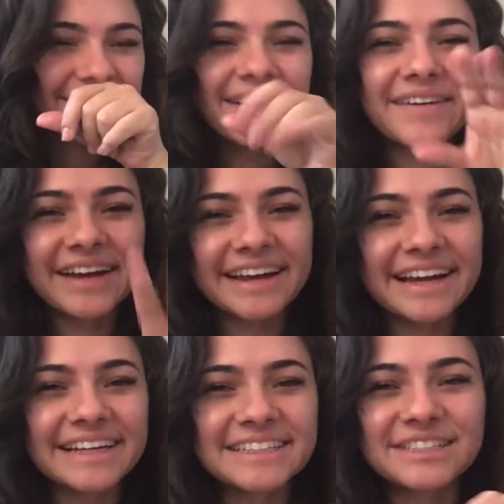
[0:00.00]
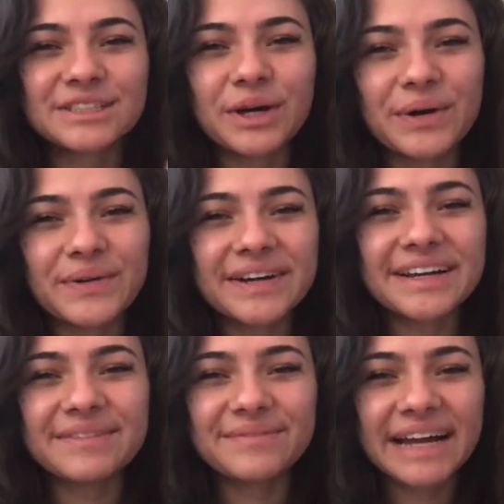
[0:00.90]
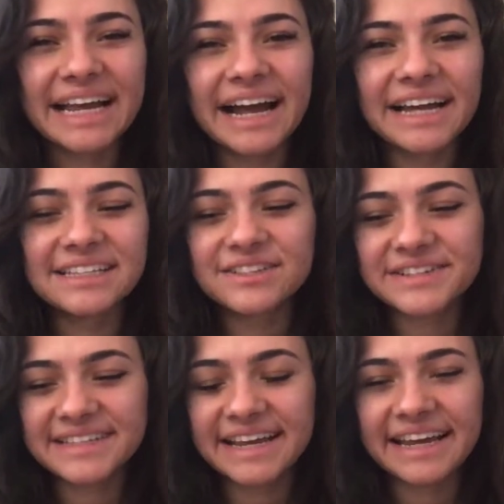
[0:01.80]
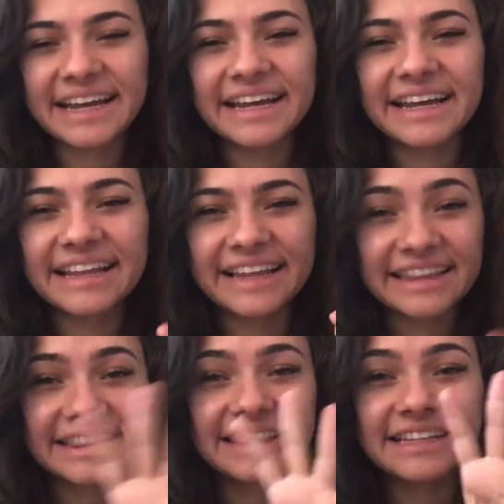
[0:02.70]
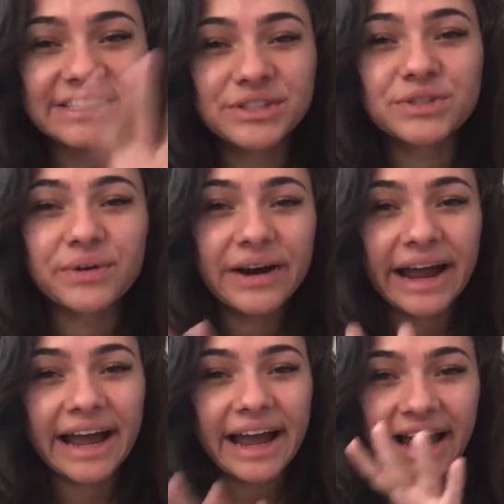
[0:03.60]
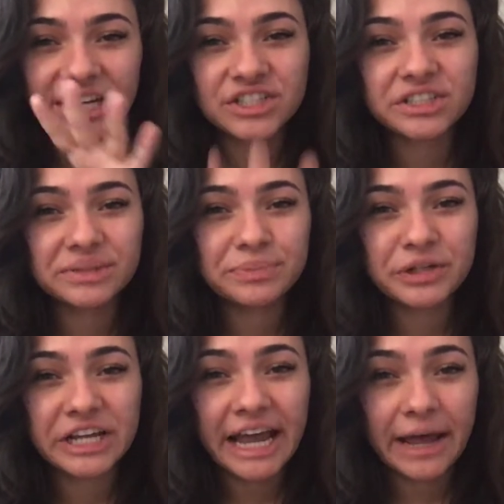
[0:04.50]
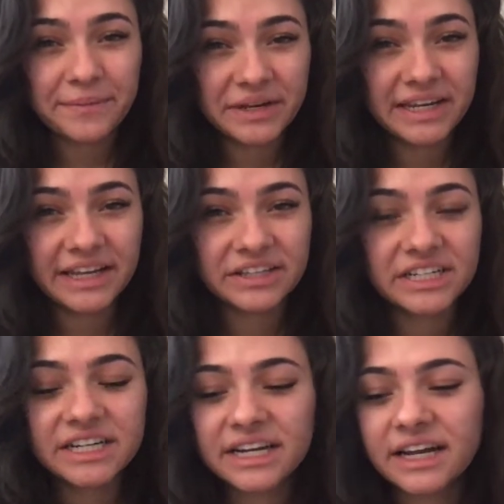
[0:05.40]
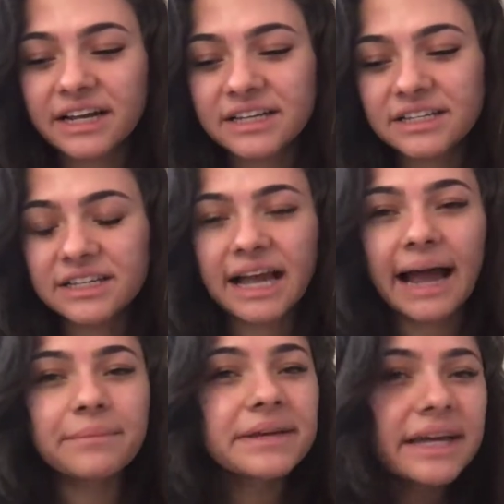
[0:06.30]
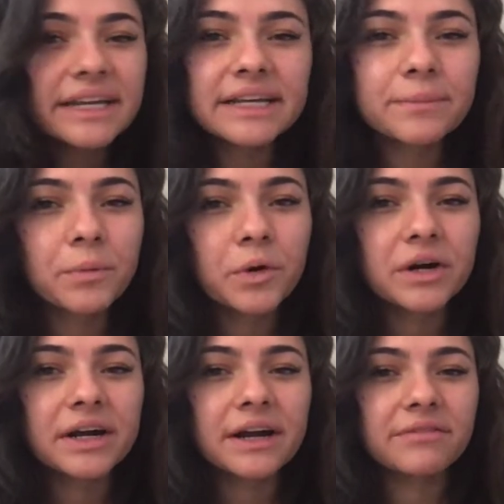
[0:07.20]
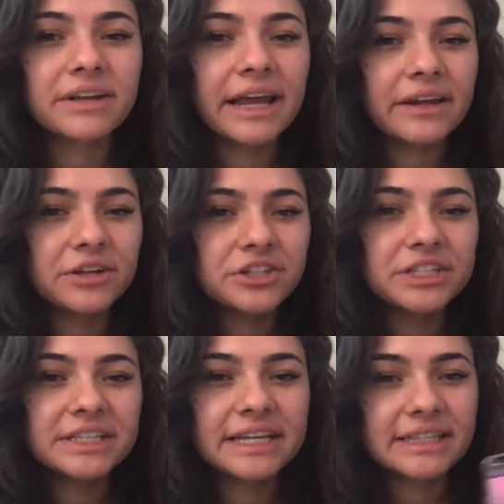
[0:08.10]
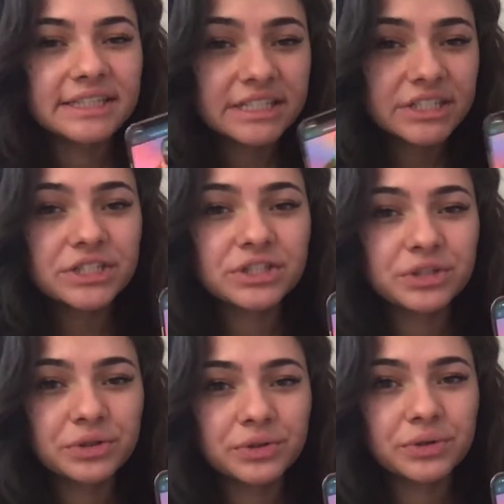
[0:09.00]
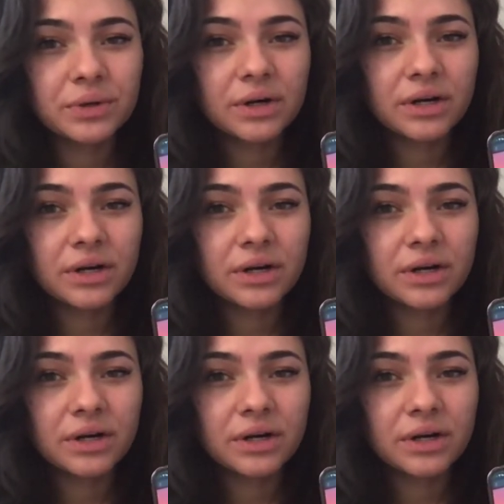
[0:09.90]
Okay, guys, so my guides are saying that these two are actually pretty happy together. I'm getting more of an energy that these two